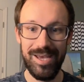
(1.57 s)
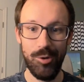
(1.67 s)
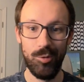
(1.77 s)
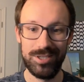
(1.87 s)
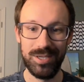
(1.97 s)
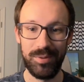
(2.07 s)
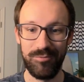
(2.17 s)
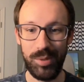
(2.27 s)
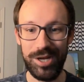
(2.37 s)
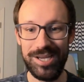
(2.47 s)
What's up,
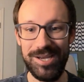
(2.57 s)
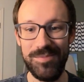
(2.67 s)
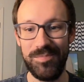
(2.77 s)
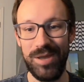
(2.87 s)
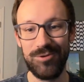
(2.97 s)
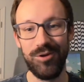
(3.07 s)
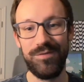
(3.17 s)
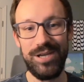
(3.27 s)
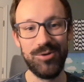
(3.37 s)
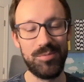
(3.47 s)
everybody? Ben Grove
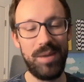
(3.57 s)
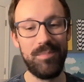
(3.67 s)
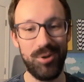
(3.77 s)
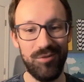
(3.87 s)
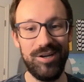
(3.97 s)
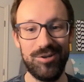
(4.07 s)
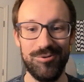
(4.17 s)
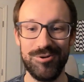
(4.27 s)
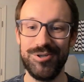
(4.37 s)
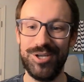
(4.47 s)
here with my Perfect
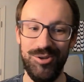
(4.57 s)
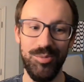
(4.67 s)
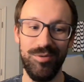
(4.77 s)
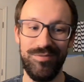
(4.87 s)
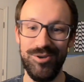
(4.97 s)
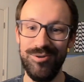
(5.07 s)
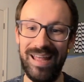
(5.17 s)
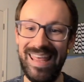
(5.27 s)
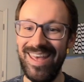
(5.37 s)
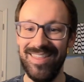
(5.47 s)
Order Cube review.
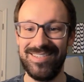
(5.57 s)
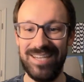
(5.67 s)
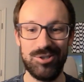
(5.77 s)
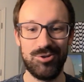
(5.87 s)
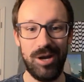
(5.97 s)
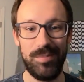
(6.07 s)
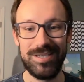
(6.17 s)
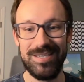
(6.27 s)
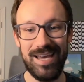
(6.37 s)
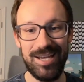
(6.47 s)
The set's dropping
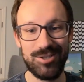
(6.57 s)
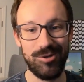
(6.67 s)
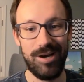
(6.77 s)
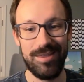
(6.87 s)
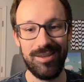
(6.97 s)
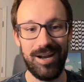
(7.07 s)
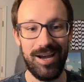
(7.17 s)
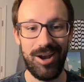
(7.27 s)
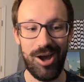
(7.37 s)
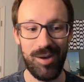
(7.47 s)
today, so I thought
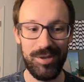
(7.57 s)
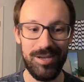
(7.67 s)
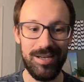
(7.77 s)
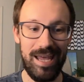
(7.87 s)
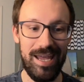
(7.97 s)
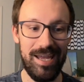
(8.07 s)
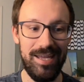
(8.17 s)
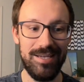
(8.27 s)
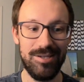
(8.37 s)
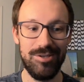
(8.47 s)
I'd hop in
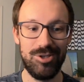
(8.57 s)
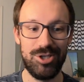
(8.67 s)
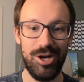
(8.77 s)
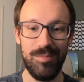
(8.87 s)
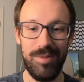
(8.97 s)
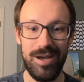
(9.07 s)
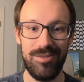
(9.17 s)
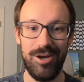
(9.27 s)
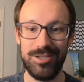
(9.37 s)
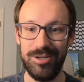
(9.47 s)
and share my
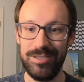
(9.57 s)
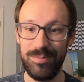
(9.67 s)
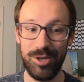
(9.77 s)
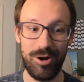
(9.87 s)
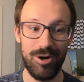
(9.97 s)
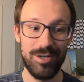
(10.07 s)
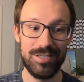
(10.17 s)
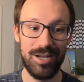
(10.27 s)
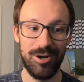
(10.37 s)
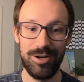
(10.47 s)
thoughts on some of the cards
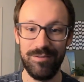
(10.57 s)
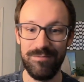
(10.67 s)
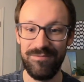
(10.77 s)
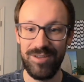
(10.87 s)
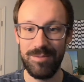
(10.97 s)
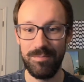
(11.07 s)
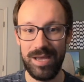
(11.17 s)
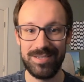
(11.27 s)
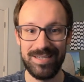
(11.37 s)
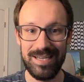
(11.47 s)
that are going to fit
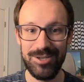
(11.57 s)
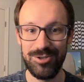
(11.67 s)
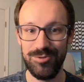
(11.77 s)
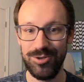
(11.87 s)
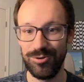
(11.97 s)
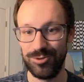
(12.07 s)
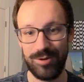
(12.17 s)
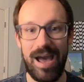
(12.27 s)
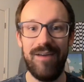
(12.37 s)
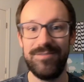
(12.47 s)
best into your
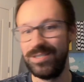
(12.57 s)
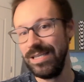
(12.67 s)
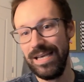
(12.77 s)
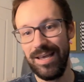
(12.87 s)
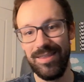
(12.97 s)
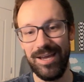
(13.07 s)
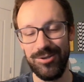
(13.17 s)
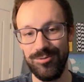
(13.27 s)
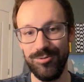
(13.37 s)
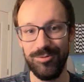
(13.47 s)
drafts that
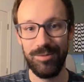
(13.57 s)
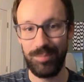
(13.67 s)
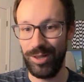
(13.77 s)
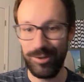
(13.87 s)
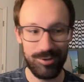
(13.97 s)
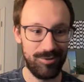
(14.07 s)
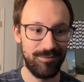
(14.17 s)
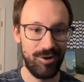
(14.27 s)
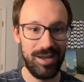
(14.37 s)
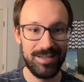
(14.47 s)
you play with your
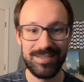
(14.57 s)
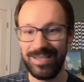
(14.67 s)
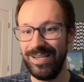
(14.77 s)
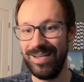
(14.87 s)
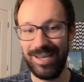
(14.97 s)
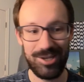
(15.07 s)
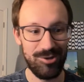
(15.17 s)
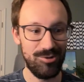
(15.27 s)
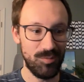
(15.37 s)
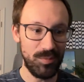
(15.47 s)
friends in a cube.